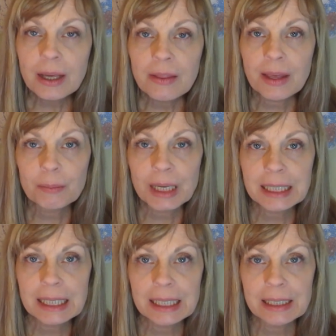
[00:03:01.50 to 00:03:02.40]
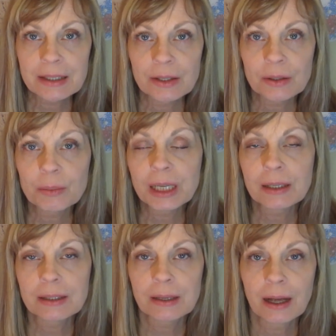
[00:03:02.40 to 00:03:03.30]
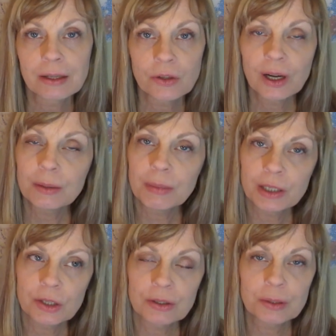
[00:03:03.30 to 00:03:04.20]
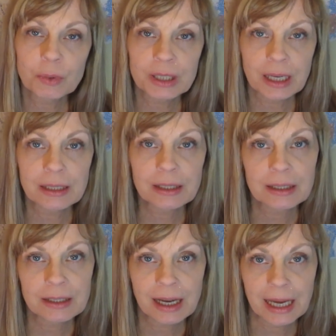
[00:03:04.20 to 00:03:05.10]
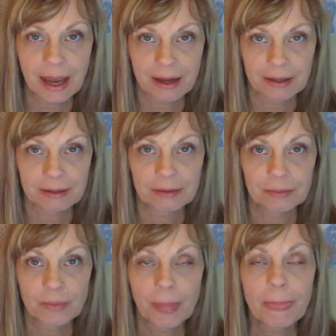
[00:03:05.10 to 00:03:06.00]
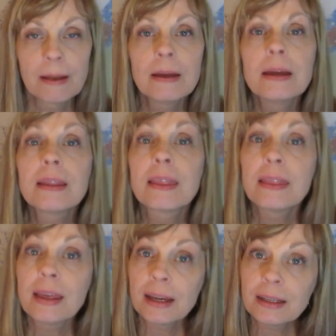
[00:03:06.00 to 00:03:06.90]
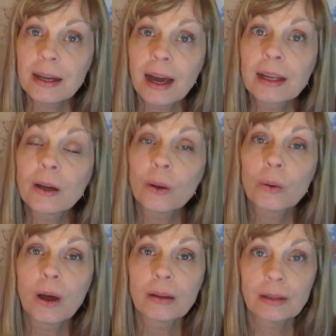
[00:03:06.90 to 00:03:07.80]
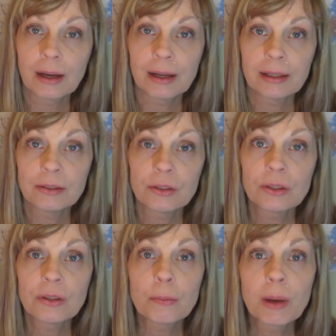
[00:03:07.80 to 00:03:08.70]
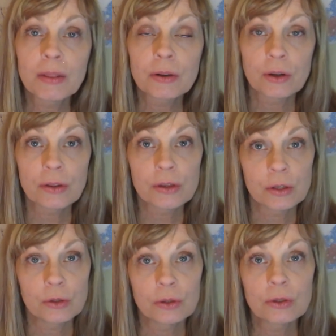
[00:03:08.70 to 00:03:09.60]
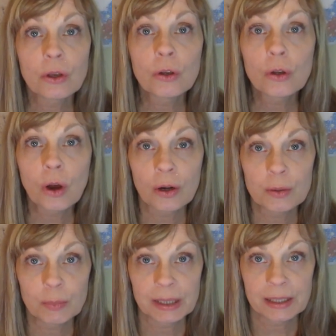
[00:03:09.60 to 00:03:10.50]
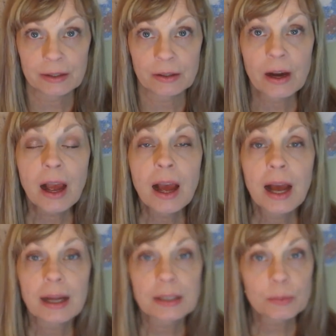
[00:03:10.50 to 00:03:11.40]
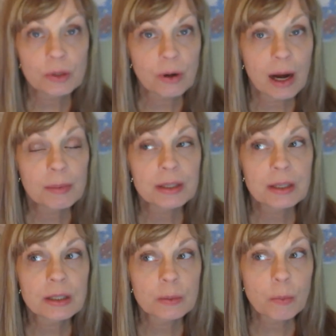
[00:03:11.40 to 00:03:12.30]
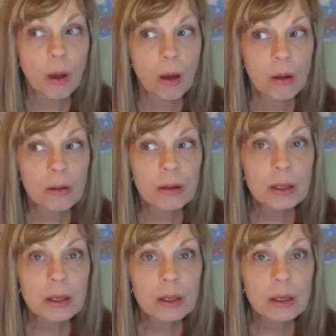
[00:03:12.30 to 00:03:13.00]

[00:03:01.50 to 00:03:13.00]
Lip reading: That makes it easier because I try to measure as precisely as I can. Then I go online to the Mother Earth News Garden Planner. I subscribe. It's a small